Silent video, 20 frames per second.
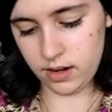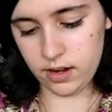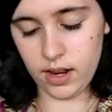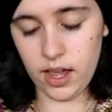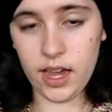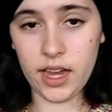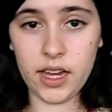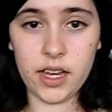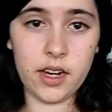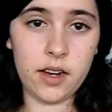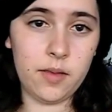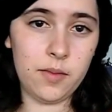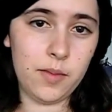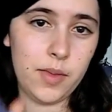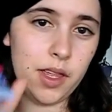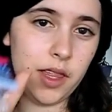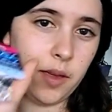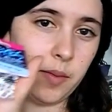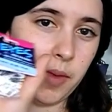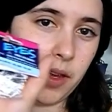
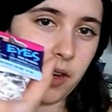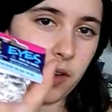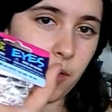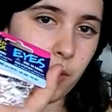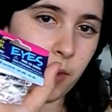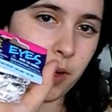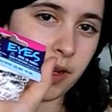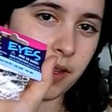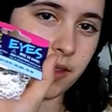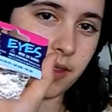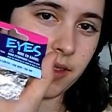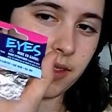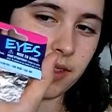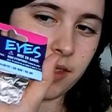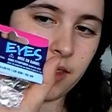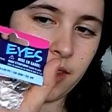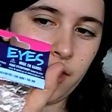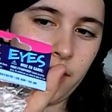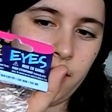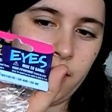9mm
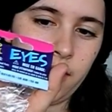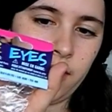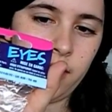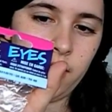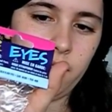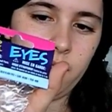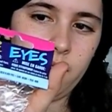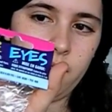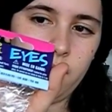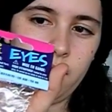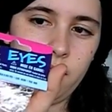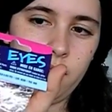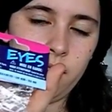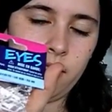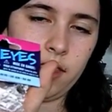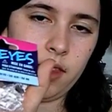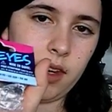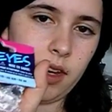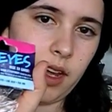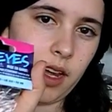ones.
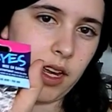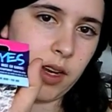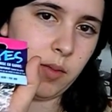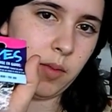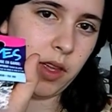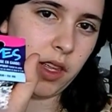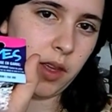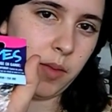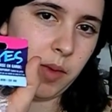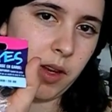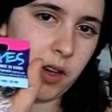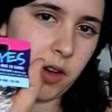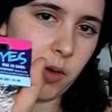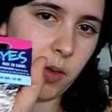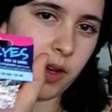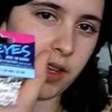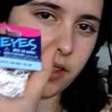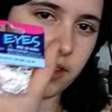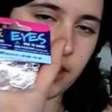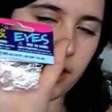The
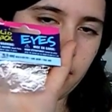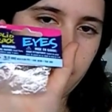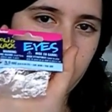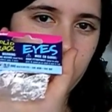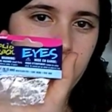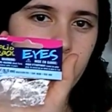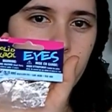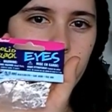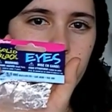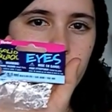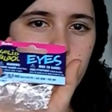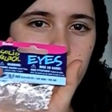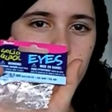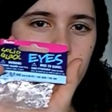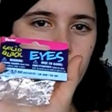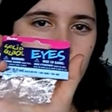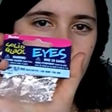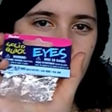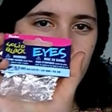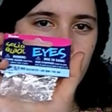9mm ones I think
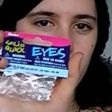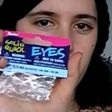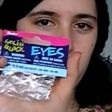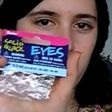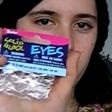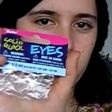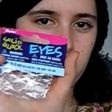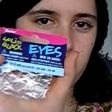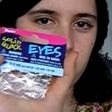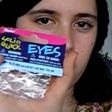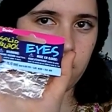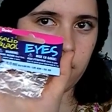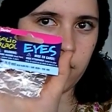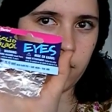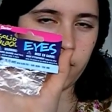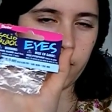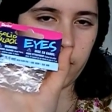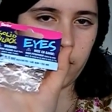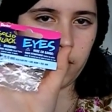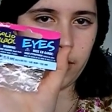are the most
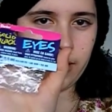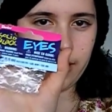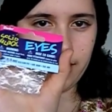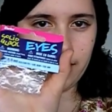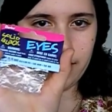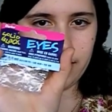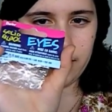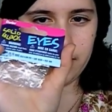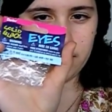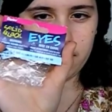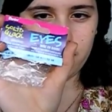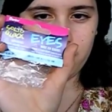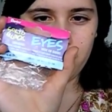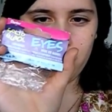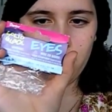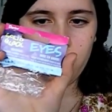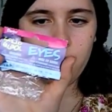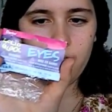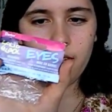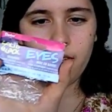useful, at least
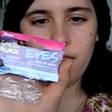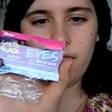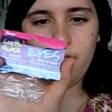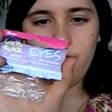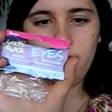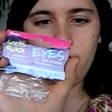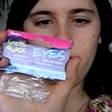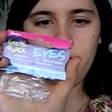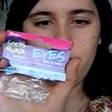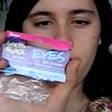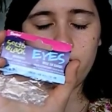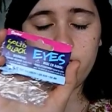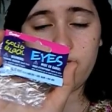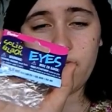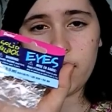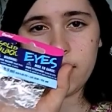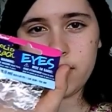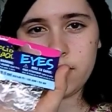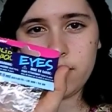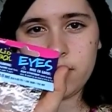for the
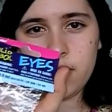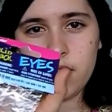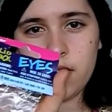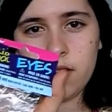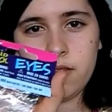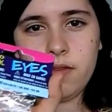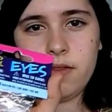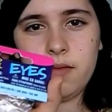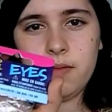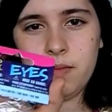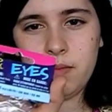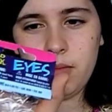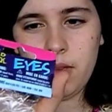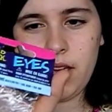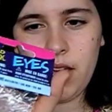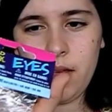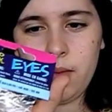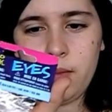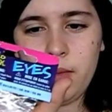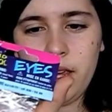size of stuff
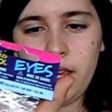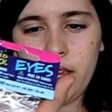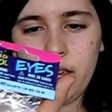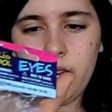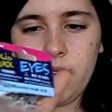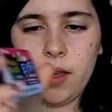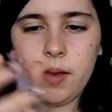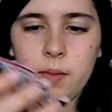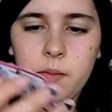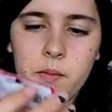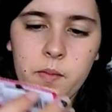I'm making.